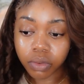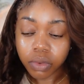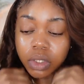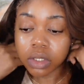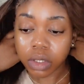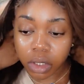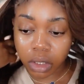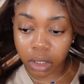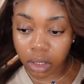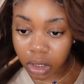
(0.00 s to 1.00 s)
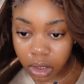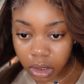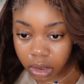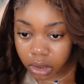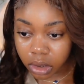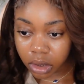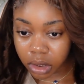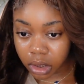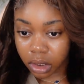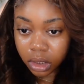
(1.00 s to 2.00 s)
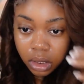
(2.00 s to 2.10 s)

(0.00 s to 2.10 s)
through these curls.